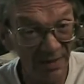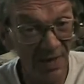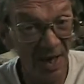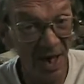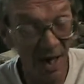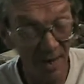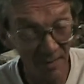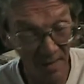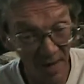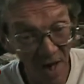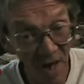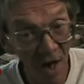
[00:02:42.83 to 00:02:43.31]

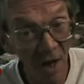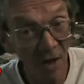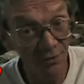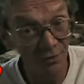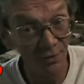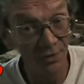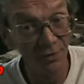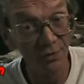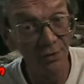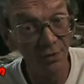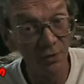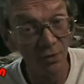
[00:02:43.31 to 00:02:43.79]
time out,
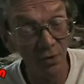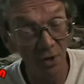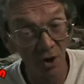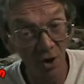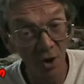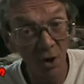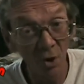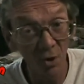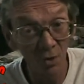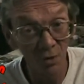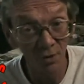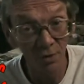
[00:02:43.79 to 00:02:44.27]
that you
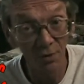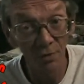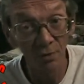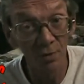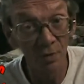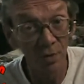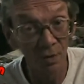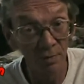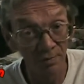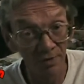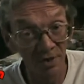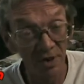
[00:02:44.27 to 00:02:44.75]
know you're
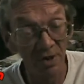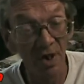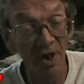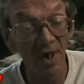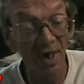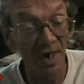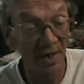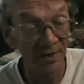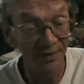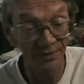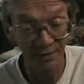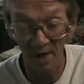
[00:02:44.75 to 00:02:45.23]
going to be
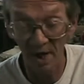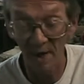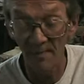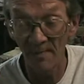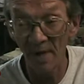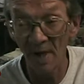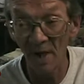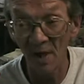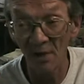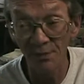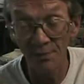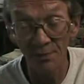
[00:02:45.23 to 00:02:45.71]
last time
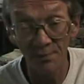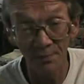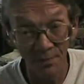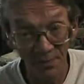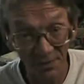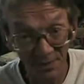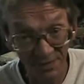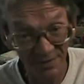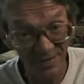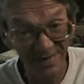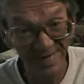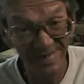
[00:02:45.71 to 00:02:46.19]
out,
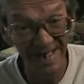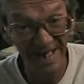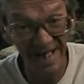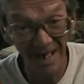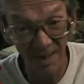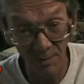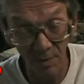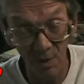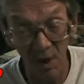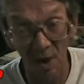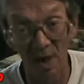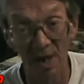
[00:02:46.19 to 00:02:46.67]

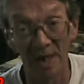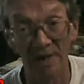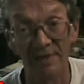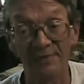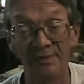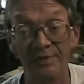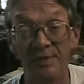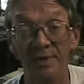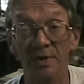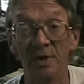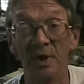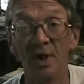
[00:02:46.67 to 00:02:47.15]

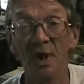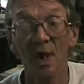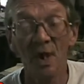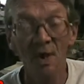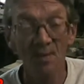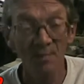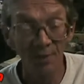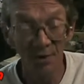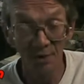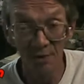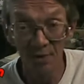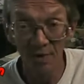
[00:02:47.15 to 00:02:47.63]
stabilize it.
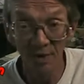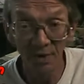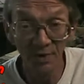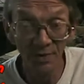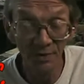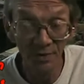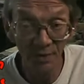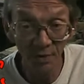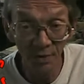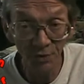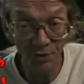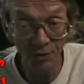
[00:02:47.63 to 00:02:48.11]
Put a
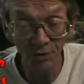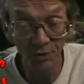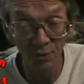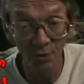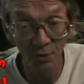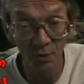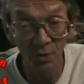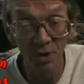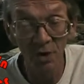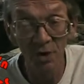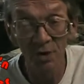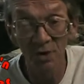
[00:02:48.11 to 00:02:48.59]

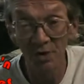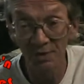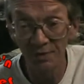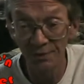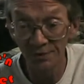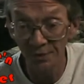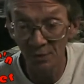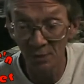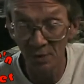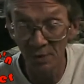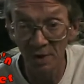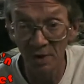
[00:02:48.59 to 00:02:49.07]
conditioner in
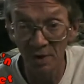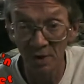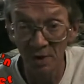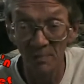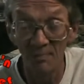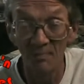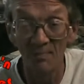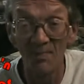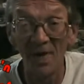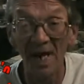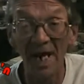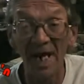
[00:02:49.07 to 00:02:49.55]
that's going to
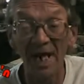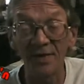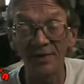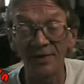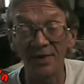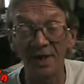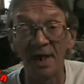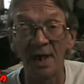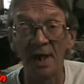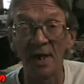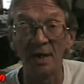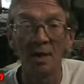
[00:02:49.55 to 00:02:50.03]
combat
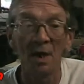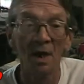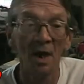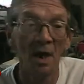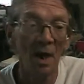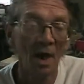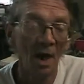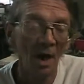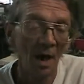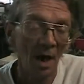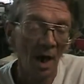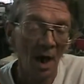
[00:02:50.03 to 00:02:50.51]
that.
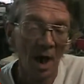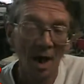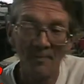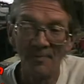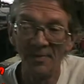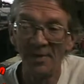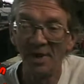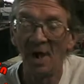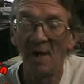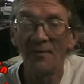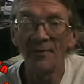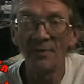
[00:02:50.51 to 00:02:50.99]
I
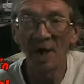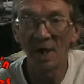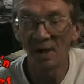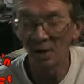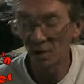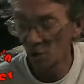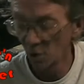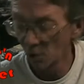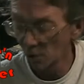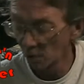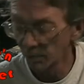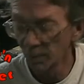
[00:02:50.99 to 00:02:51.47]
mean, I've got a
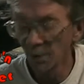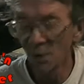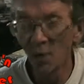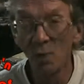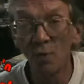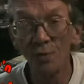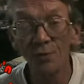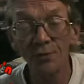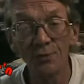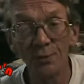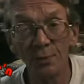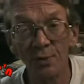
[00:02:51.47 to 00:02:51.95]
little
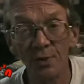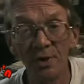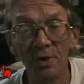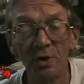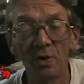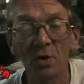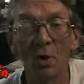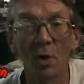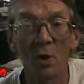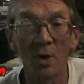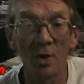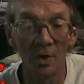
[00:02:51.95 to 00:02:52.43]
pro street
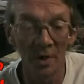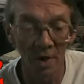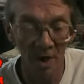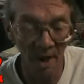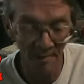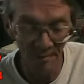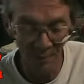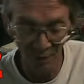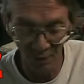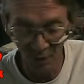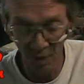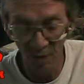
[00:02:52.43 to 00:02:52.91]
car, and
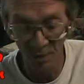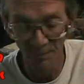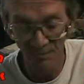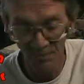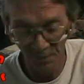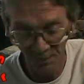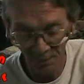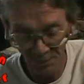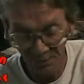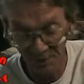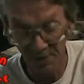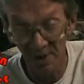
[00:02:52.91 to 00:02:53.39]
I put a
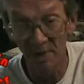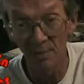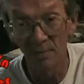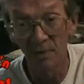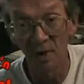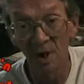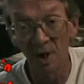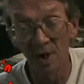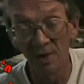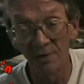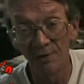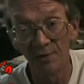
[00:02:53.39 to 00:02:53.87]

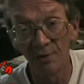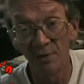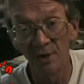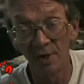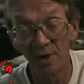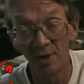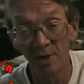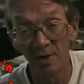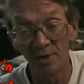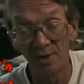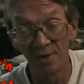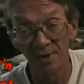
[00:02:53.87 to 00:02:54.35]
stabilizer
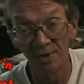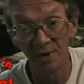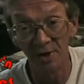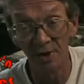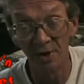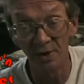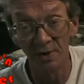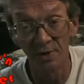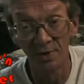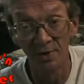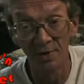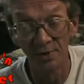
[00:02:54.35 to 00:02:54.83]
in it at
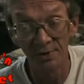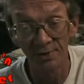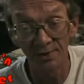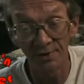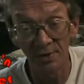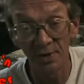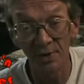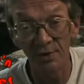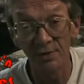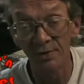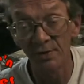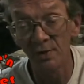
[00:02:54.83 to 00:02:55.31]
the end of the
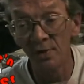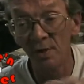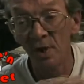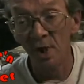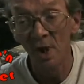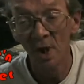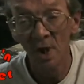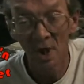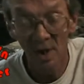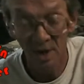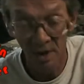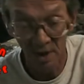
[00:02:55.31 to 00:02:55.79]
season,
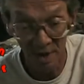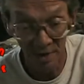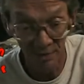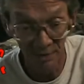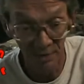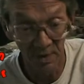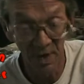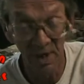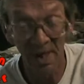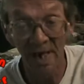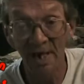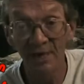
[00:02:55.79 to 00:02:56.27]
like
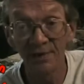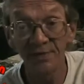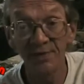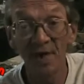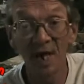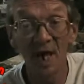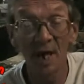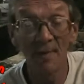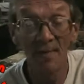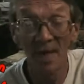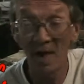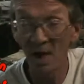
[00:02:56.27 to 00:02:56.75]
last
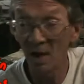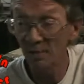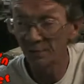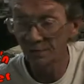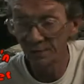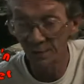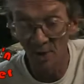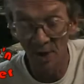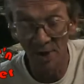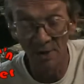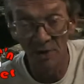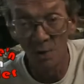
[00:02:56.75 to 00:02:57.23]
time out,
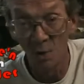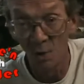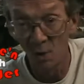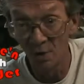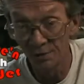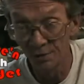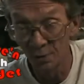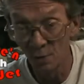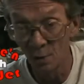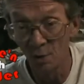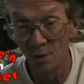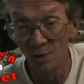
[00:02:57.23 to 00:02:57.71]
so I know
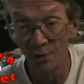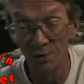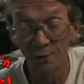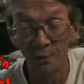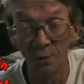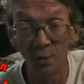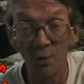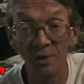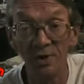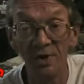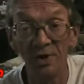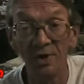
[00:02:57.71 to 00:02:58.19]
it's going
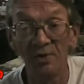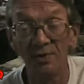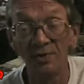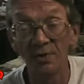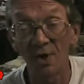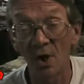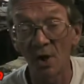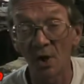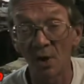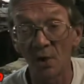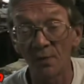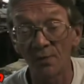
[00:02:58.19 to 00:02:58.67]
through the
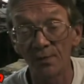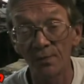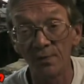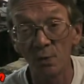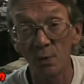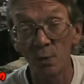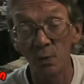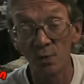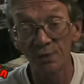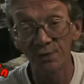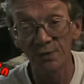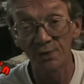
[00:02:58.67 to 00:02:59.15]
entire
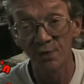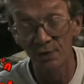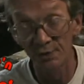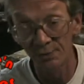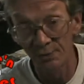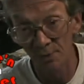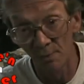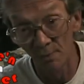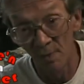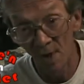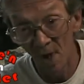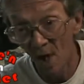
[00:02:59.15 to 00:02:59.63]
fuel
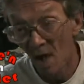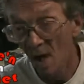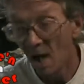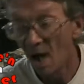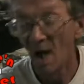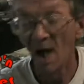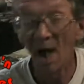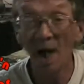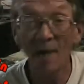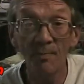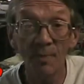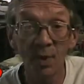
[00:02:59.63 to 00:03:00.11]
system.
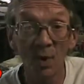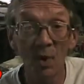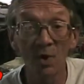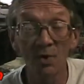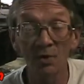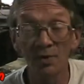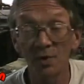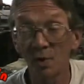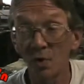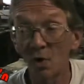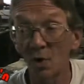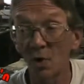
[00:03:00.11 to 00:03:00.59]
I
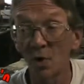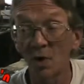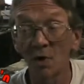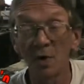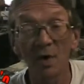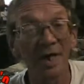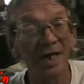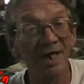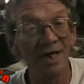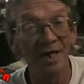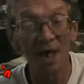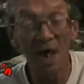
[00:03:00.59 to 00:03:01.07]
park the car,
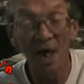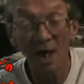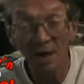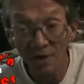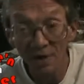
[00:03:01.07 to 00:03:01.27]
and I